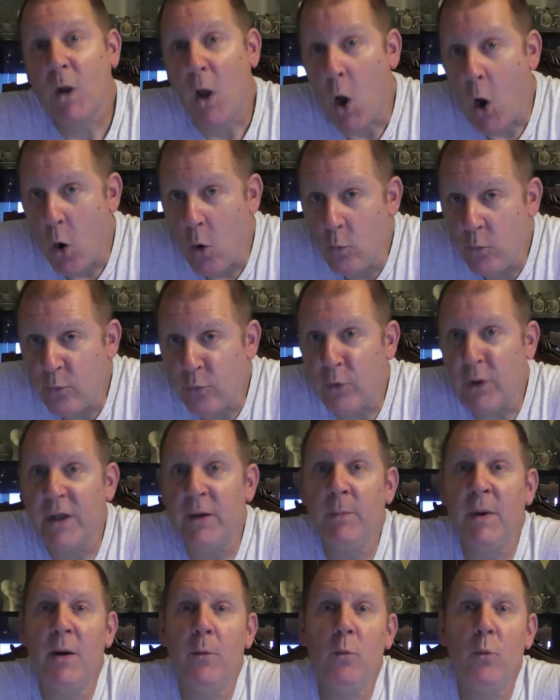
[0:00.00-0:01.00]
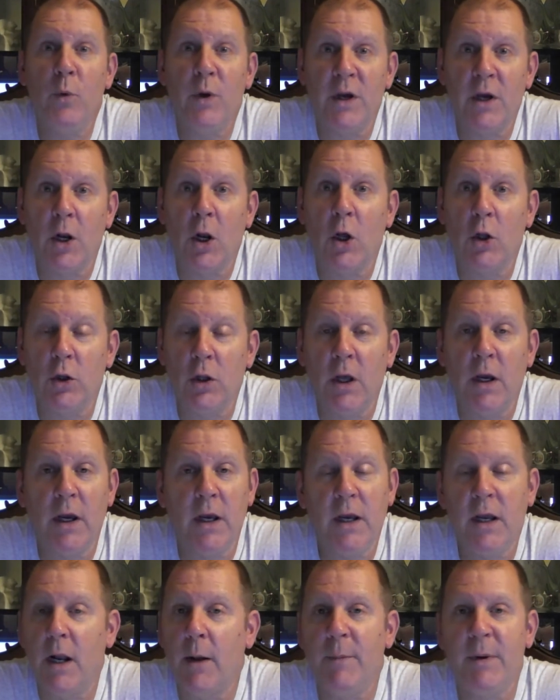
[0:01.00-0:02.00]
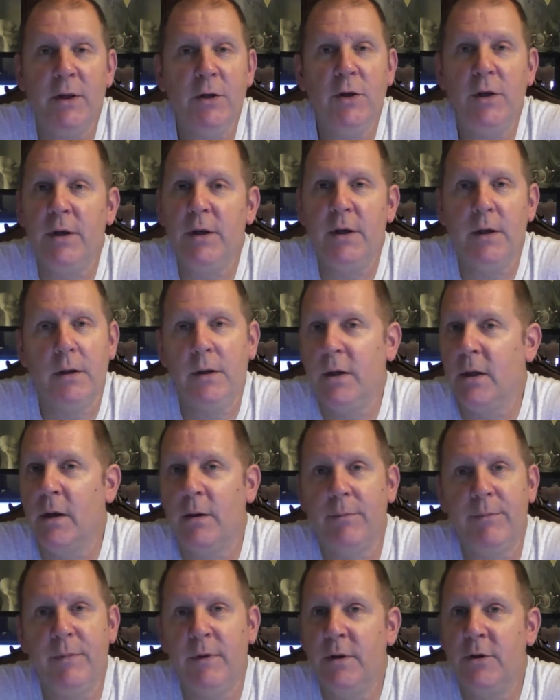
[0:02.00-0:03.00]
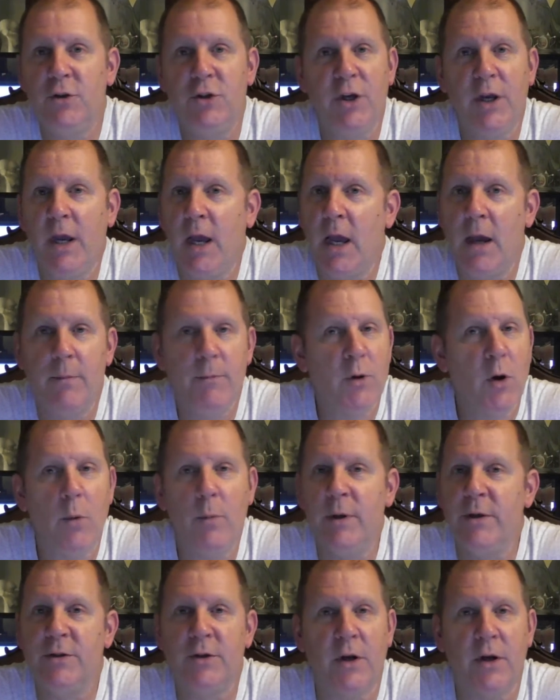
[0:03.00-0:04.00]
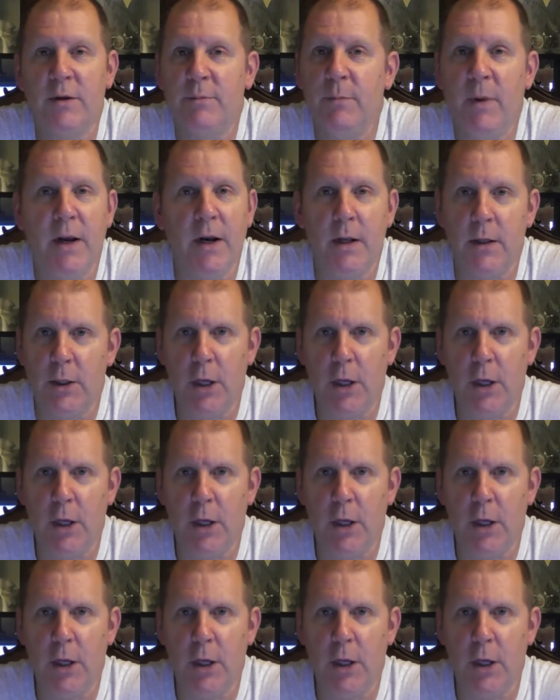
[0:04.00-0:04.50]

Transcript: Hopefully, maybe we can. Un- uh, you know, I mean, you, you know, the GM. Nobody's going to admit it.